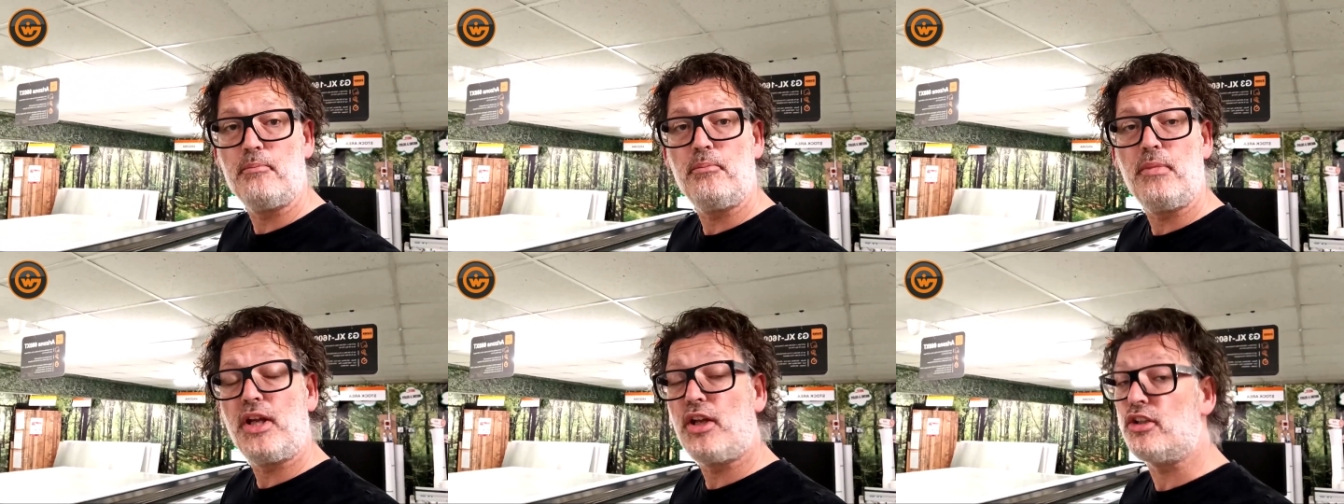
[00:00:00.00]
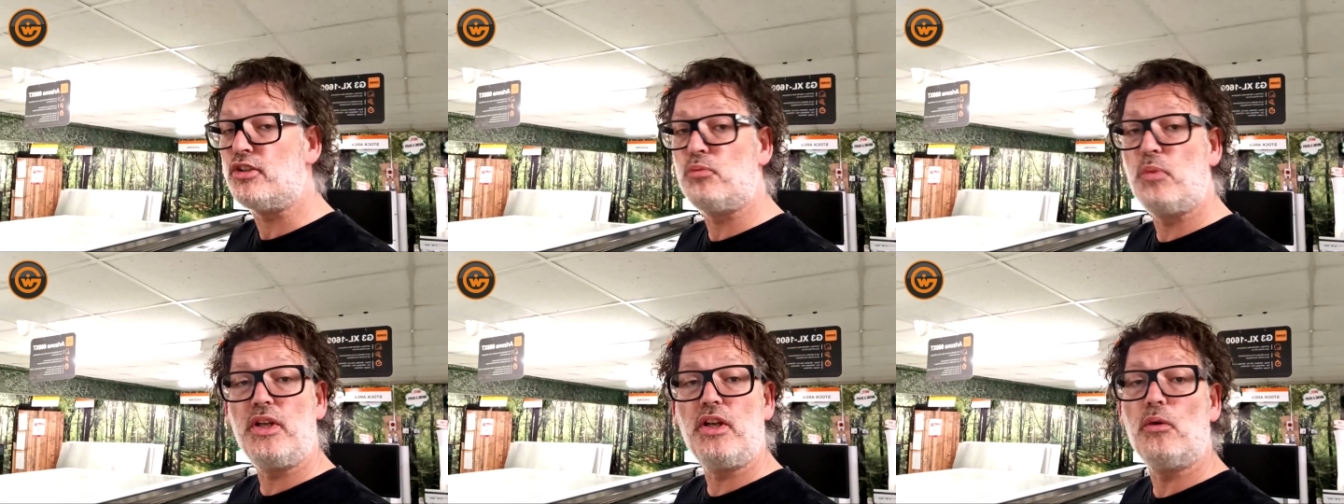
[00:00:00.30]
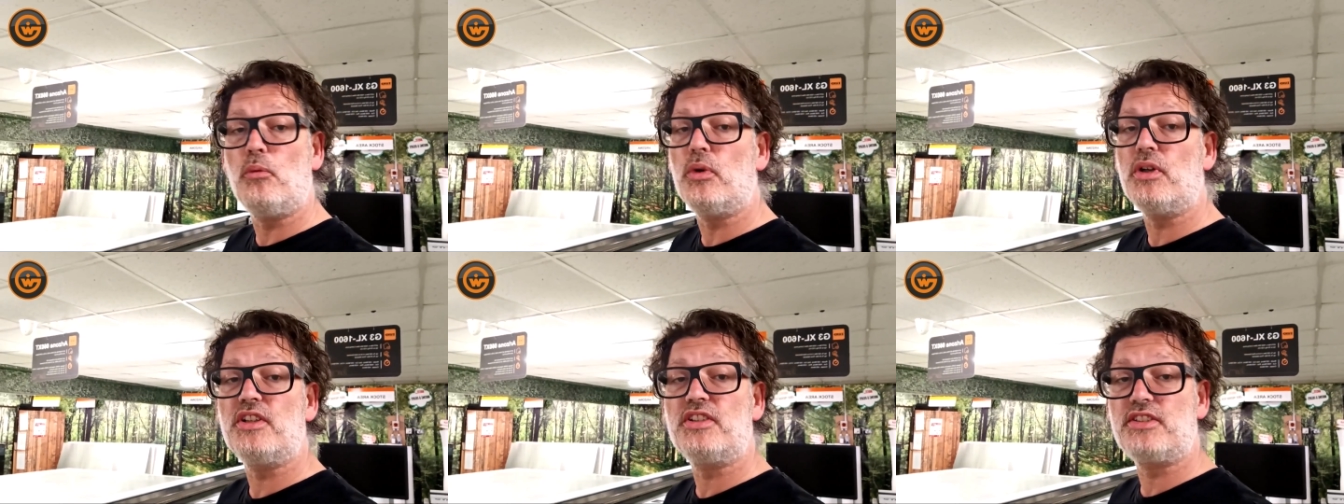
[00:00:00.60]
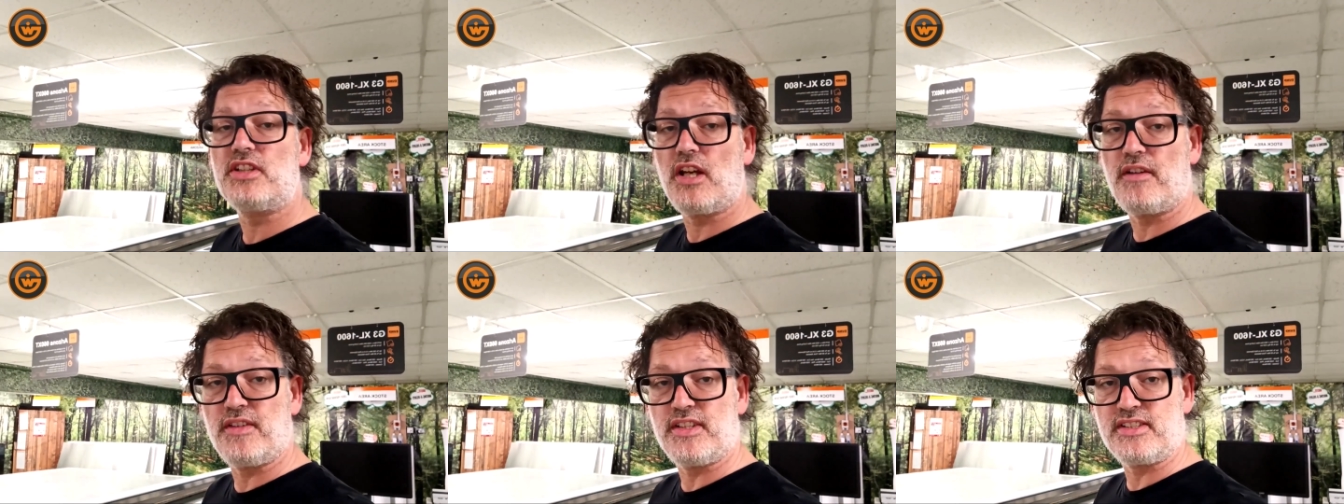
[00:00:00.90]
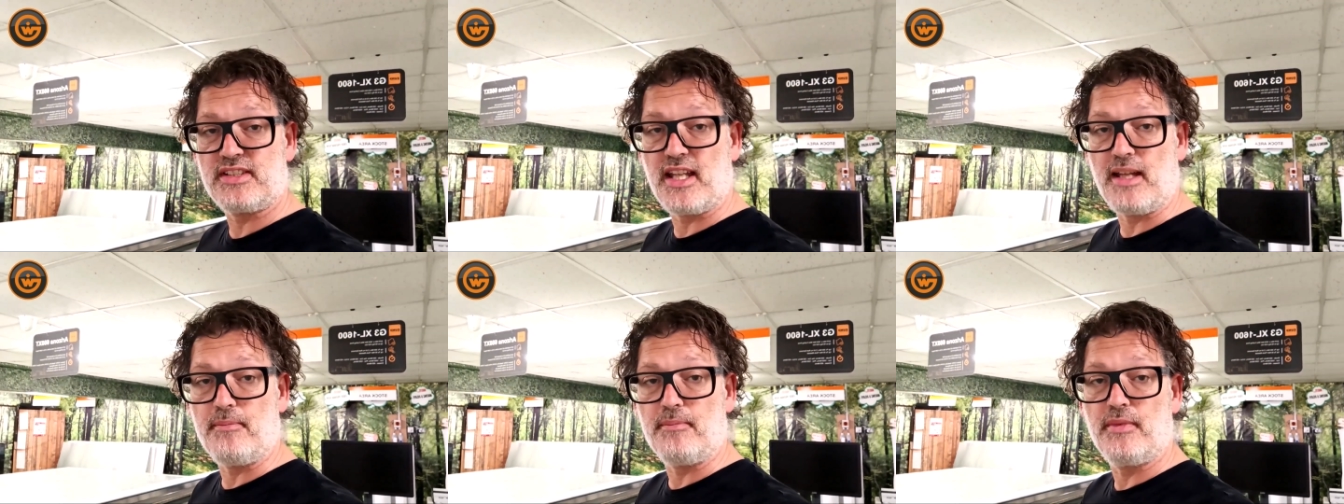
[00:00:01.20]
because we don't want to
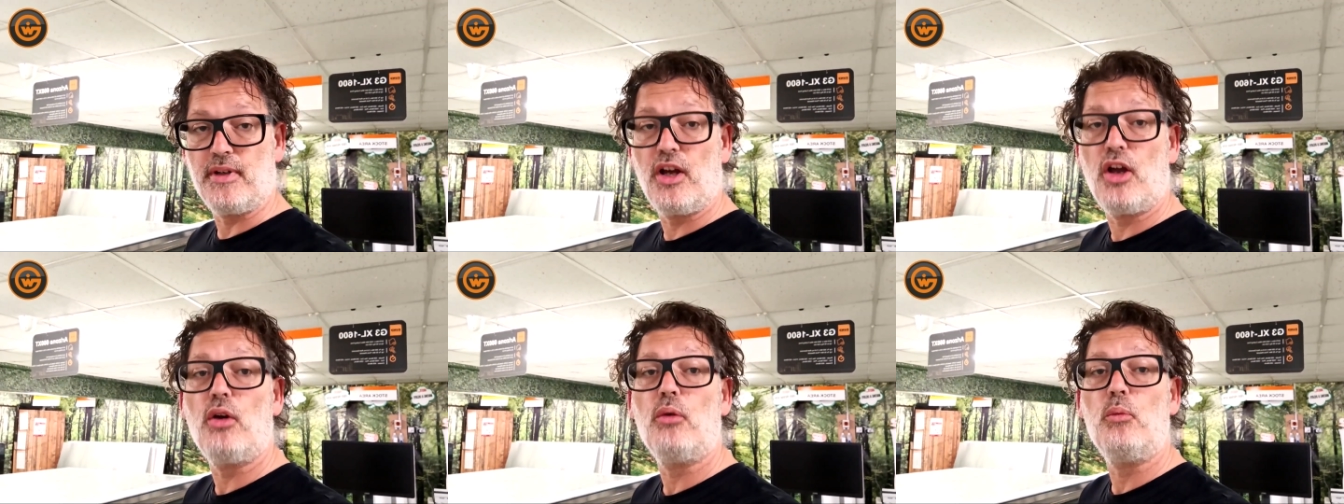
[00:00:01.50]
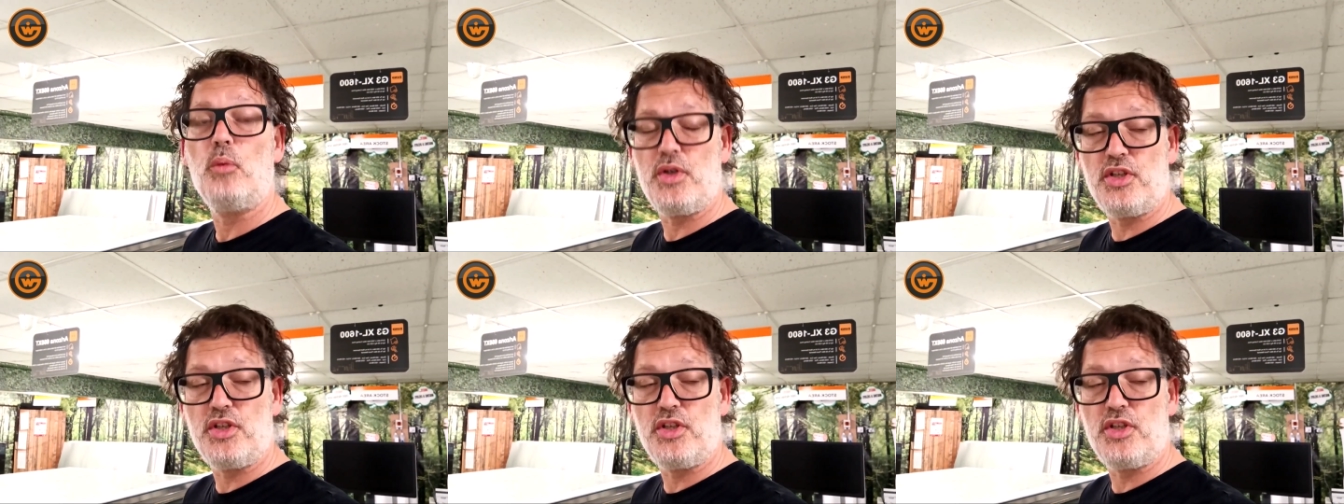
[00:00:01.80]
service them.